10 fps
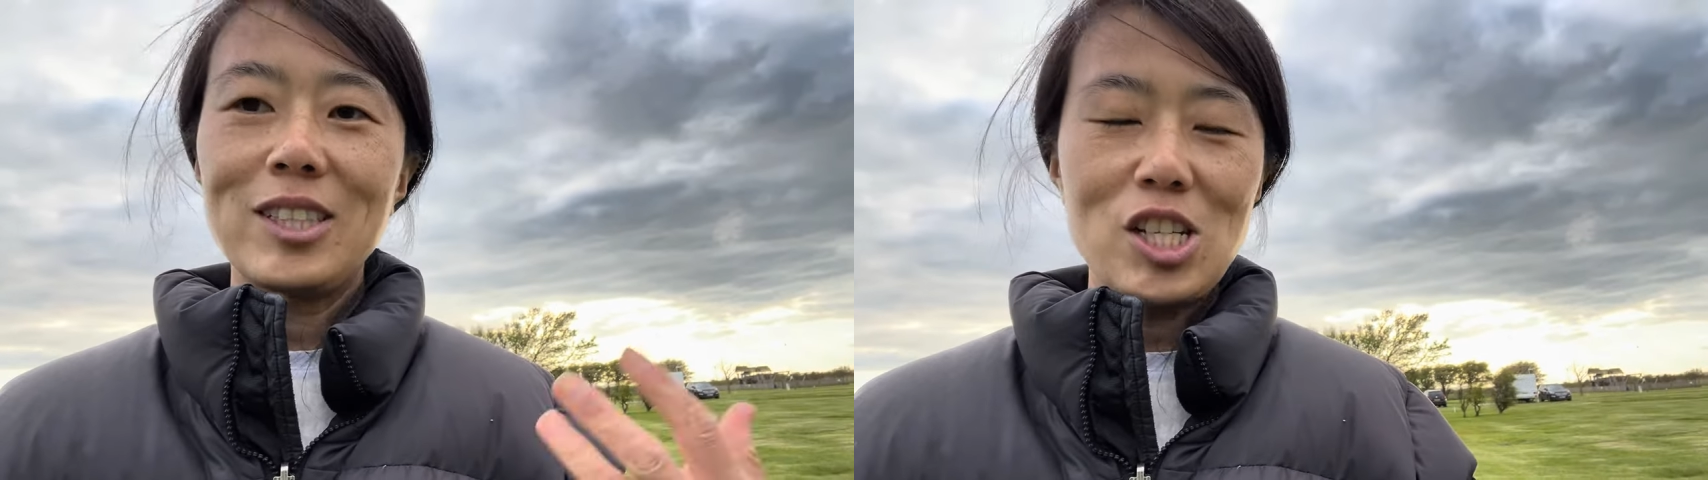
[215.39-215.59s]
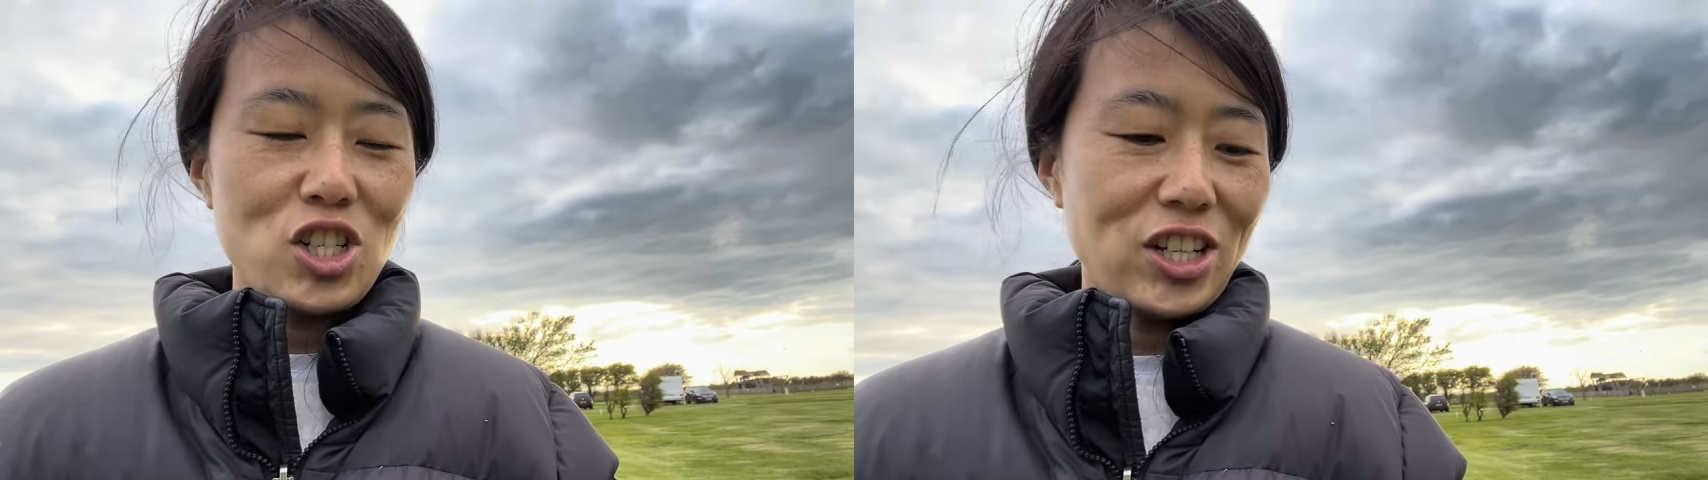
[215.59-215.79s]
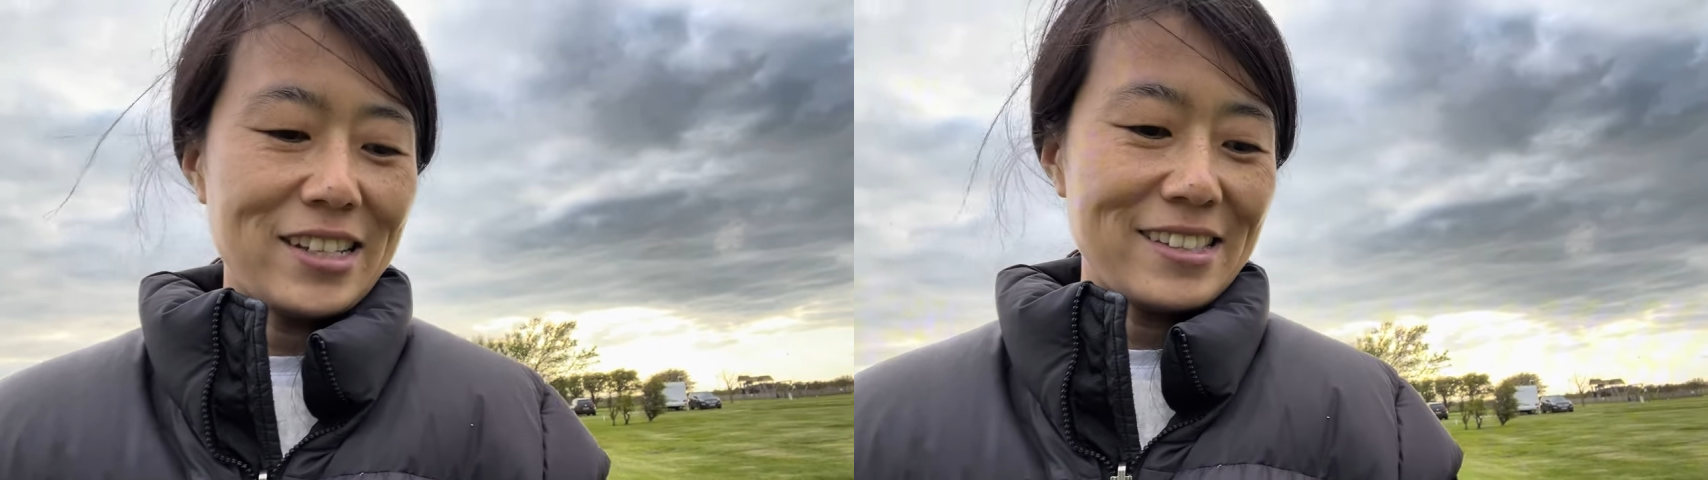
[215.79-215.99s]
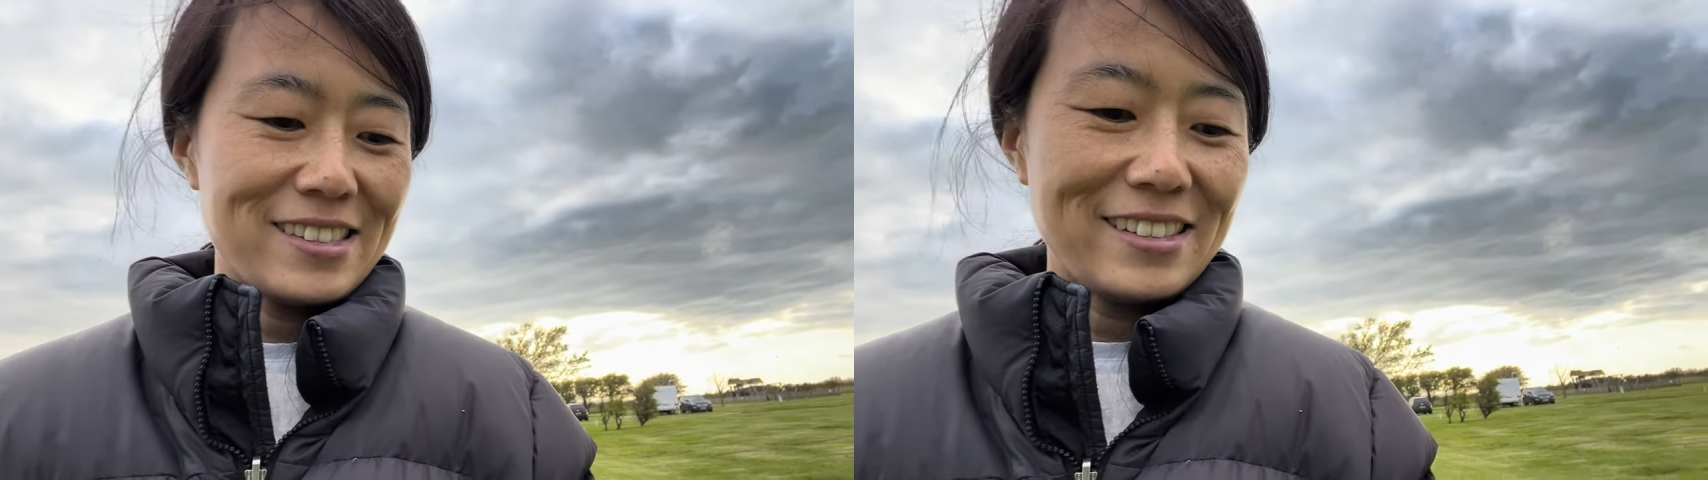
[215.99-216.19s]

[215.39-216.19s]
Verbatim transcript: dishes.